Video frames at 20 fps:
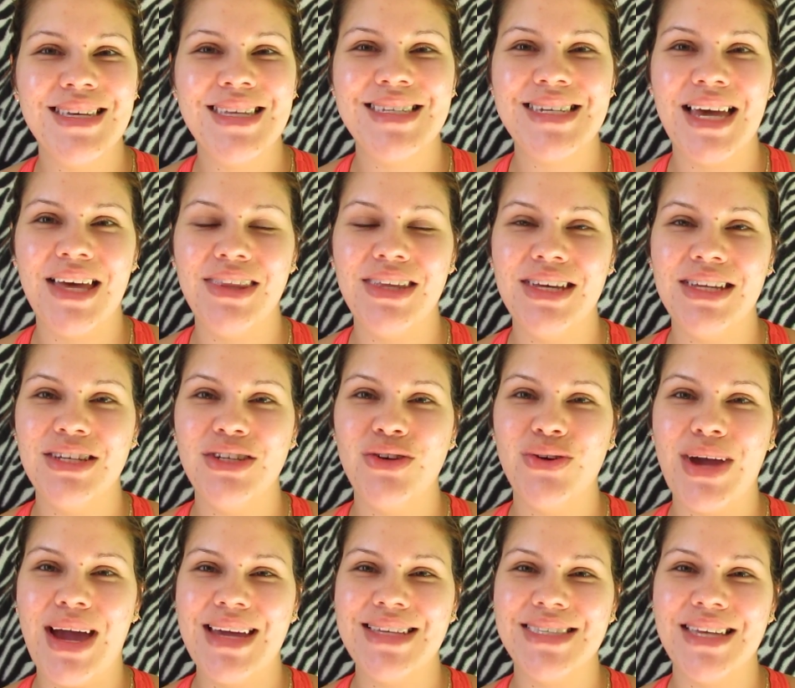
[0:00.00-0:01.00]
Until then,
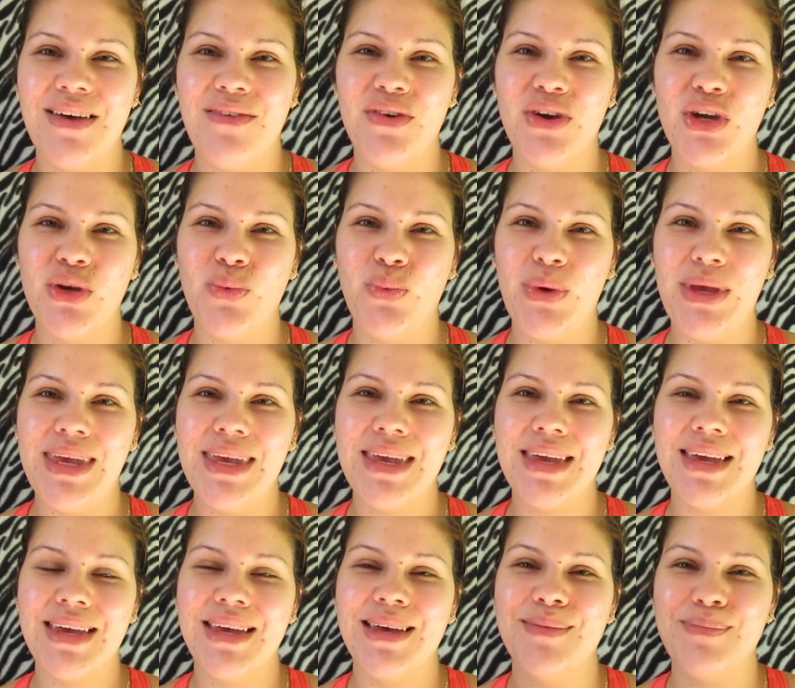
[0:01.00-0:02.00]
you guys have a good
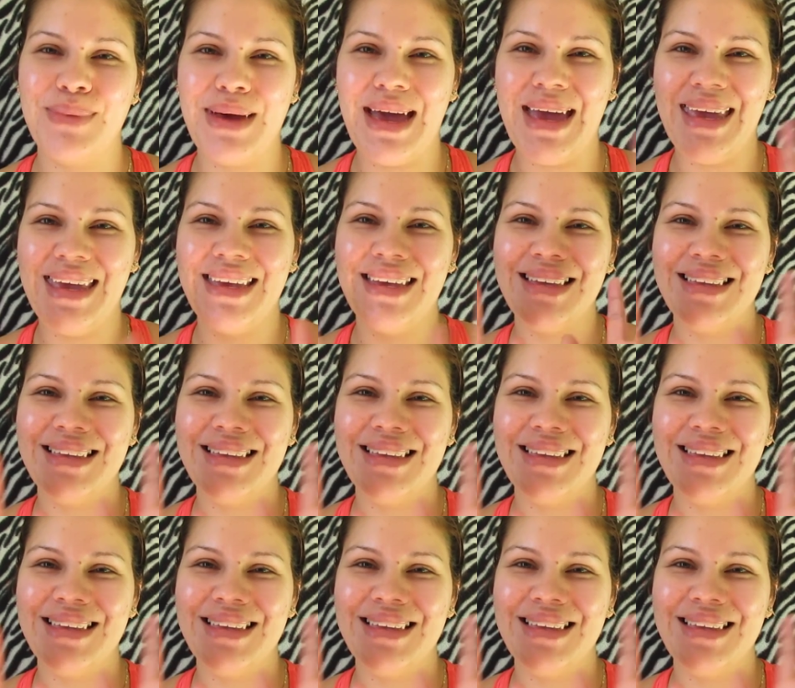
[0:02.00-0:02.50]
week. Bye.